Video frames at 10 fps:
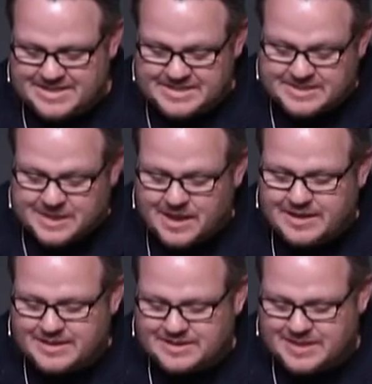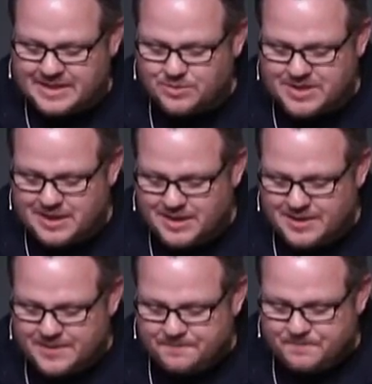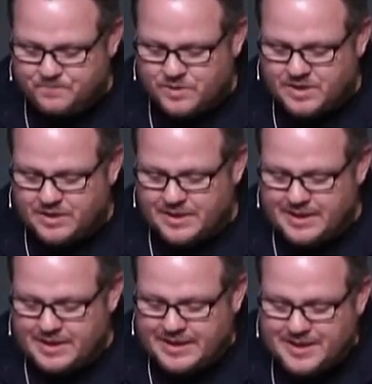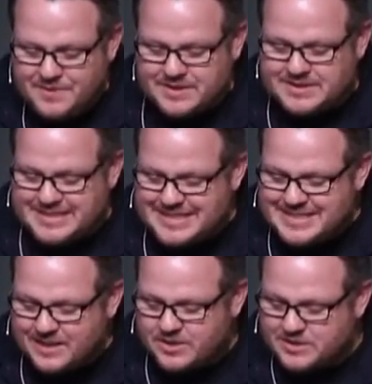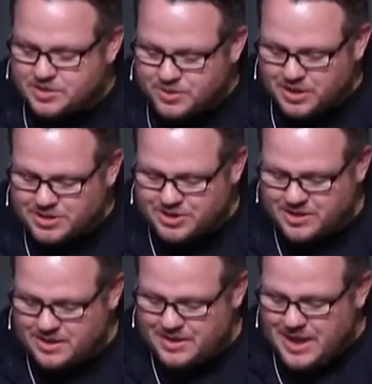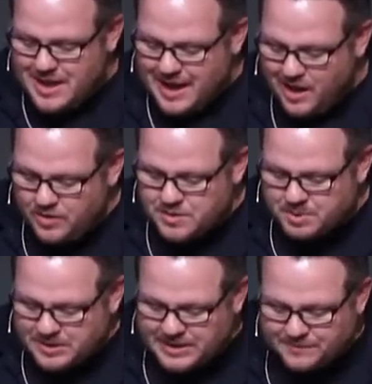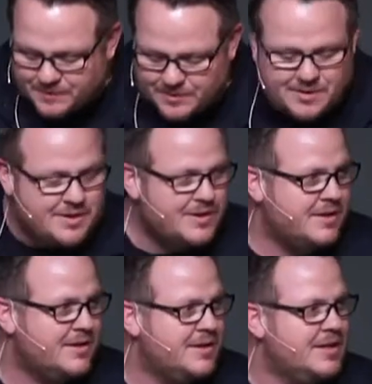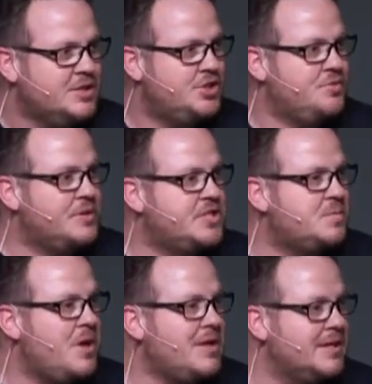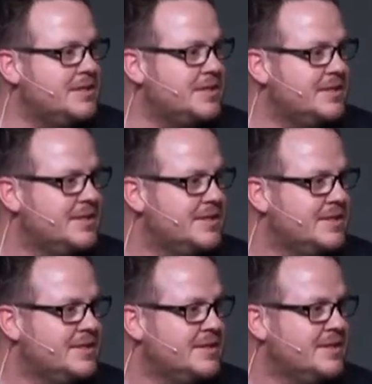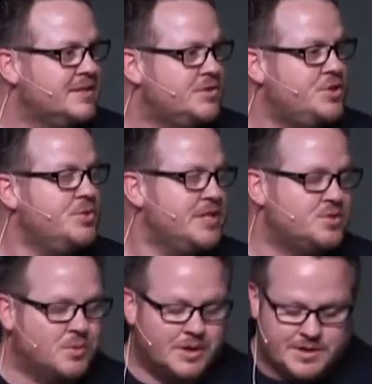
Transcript: His kindness that He would uh, give us detailed instruction on how the believer should respond to His Word.